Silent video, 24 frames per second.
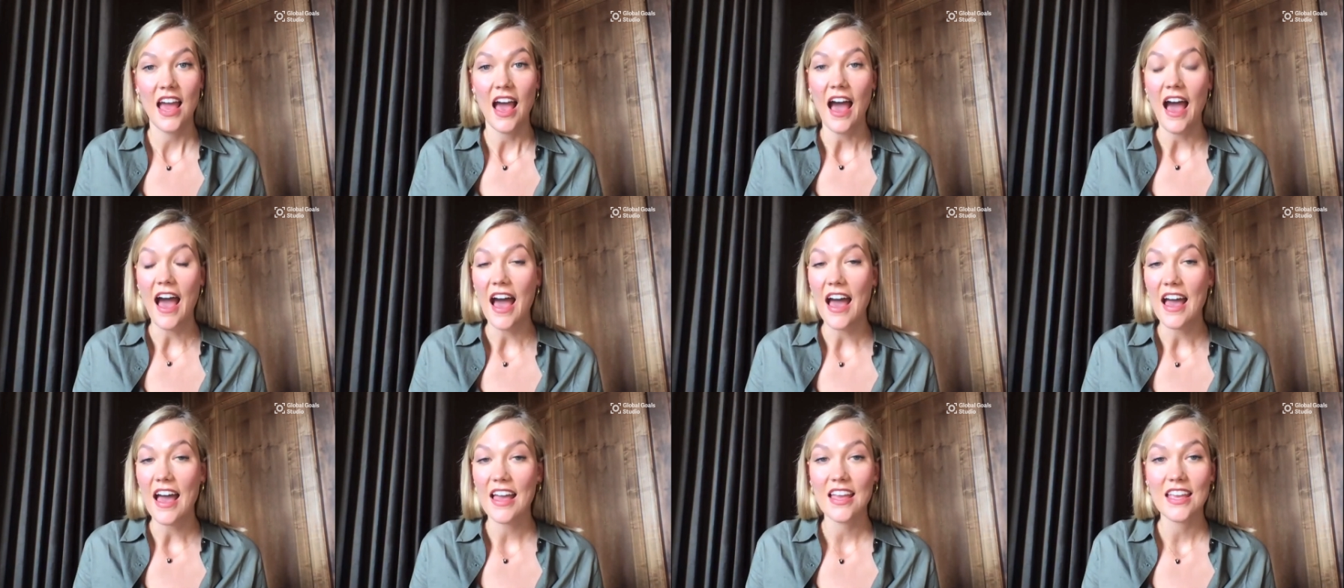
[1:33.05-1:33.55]

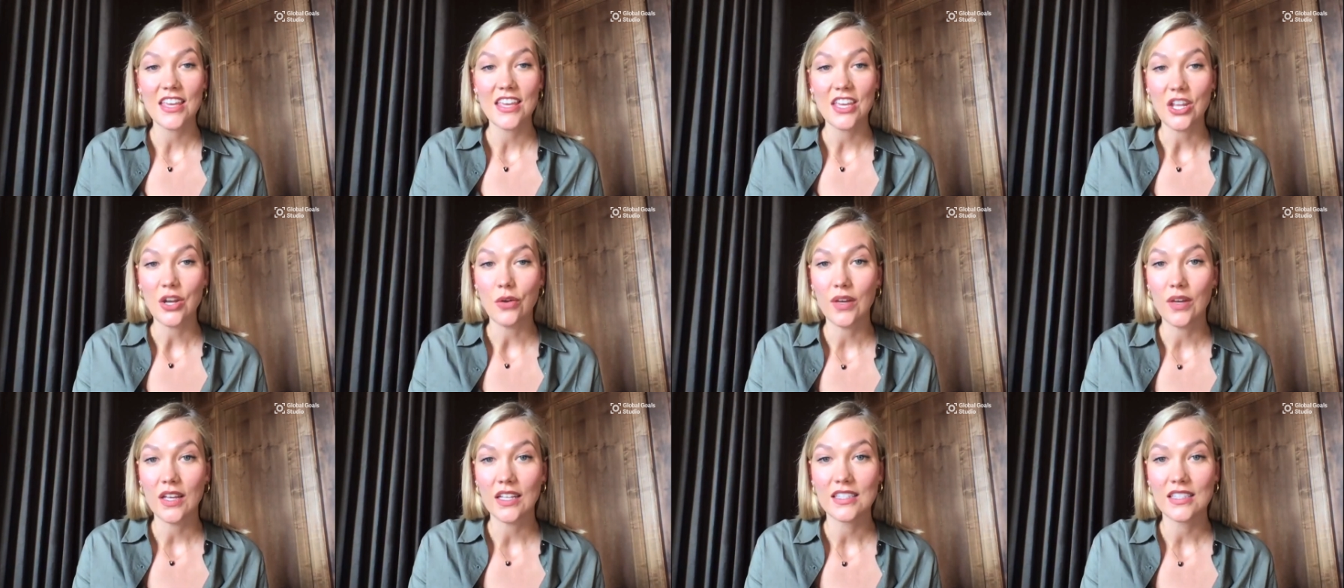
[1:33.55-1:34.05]
uh, you
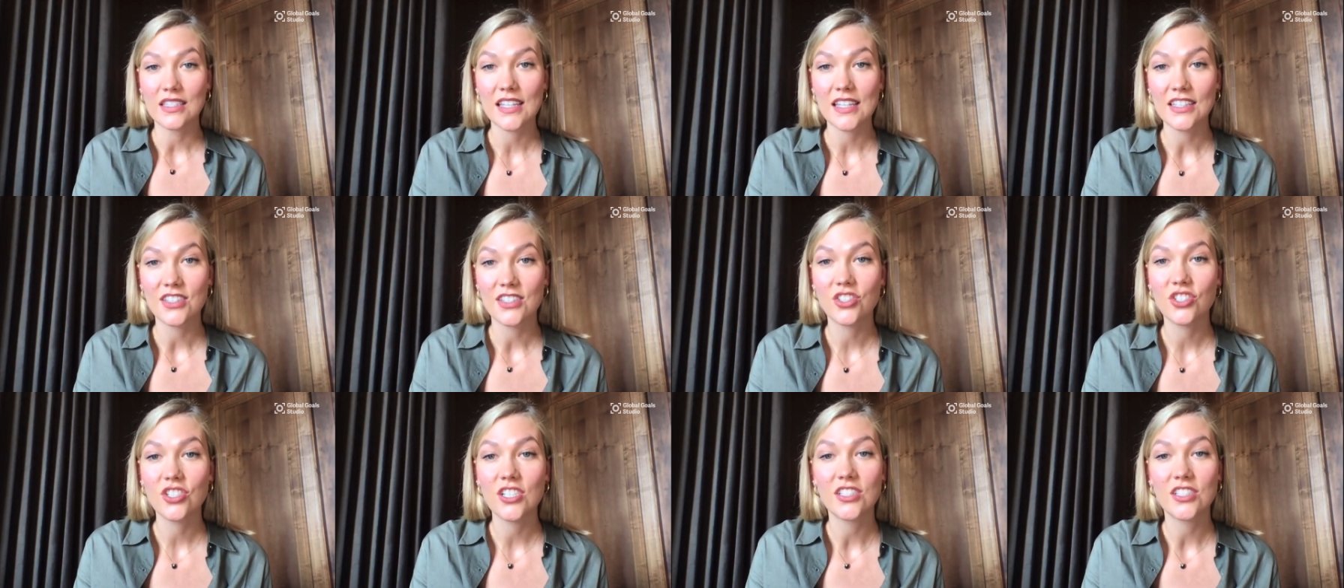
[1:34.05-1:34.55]
know it's
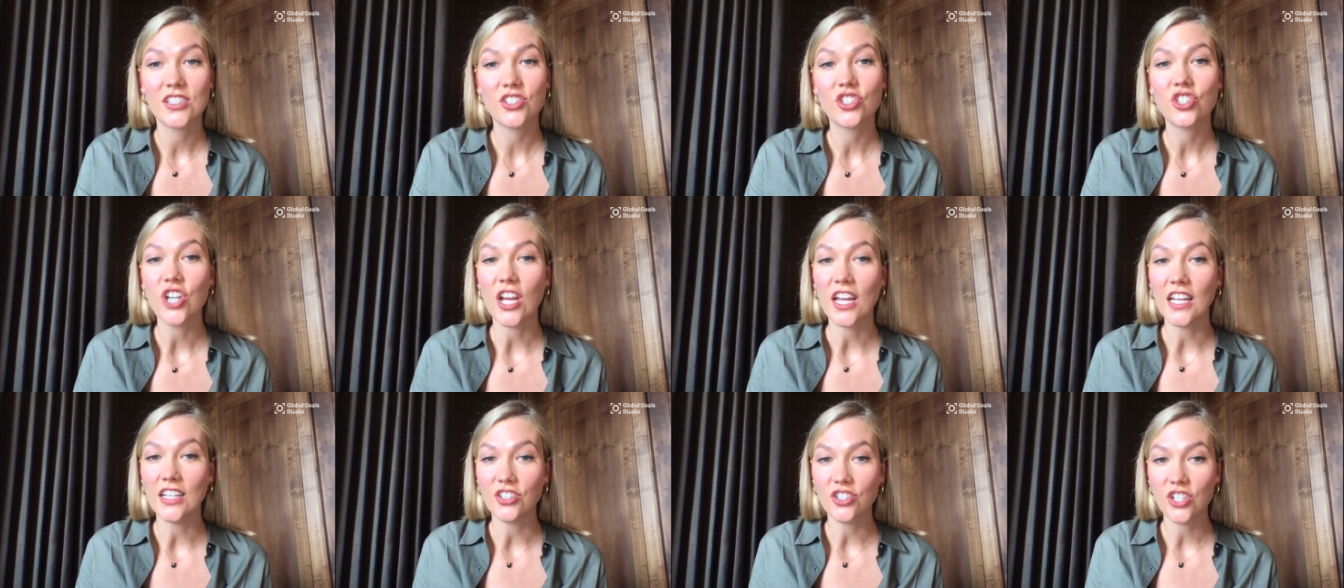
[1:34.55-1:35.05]
it's it's
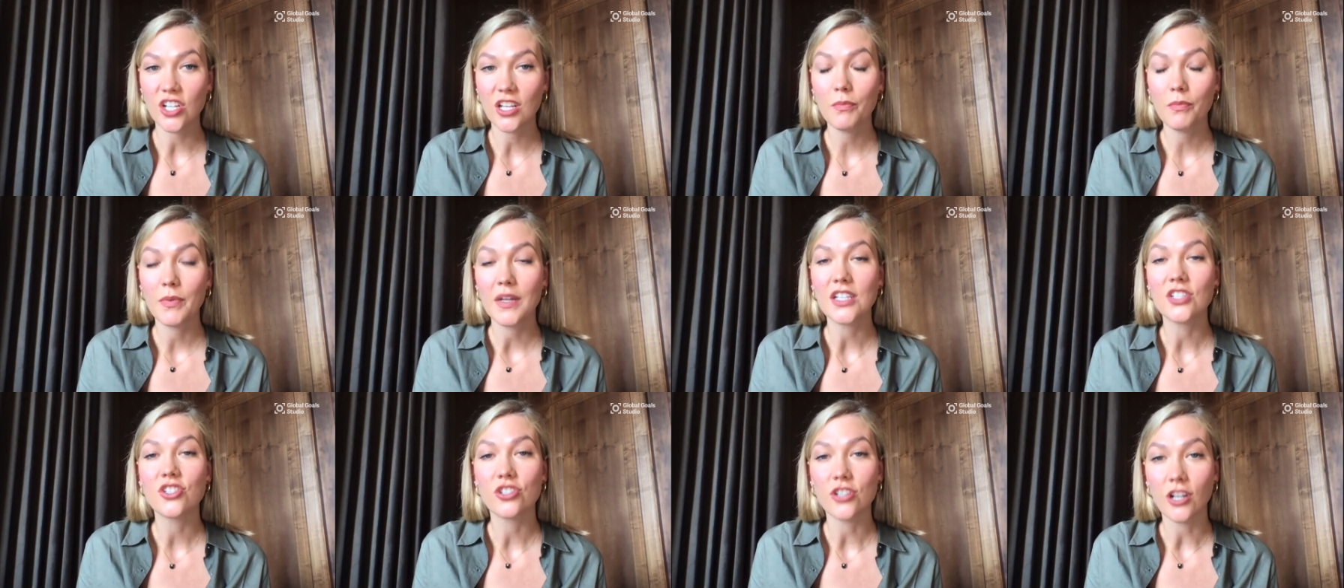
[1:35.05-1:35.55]
changing
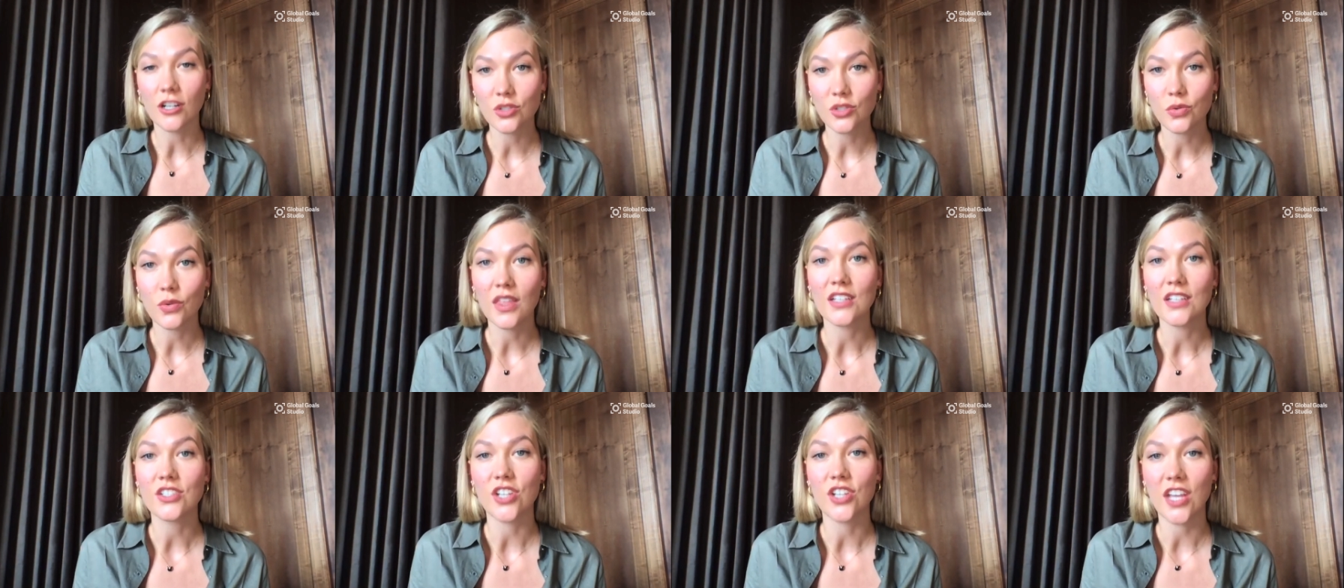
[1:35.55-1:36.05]
but it starts
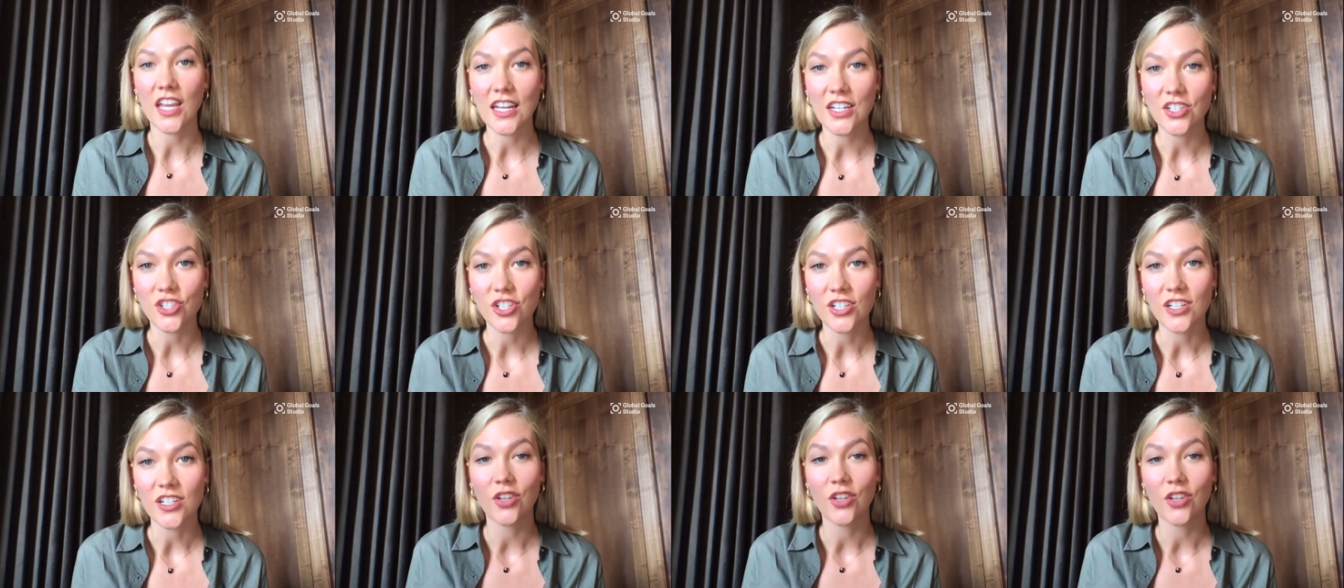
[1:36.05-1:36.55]
with
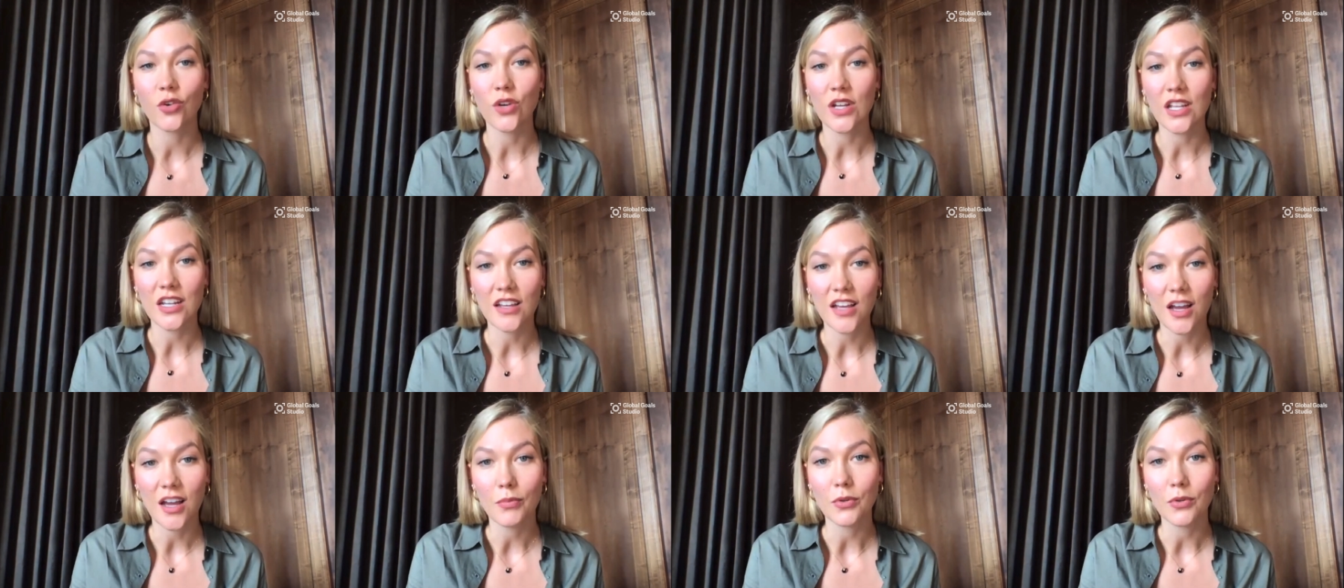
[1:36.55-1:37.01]
education and creating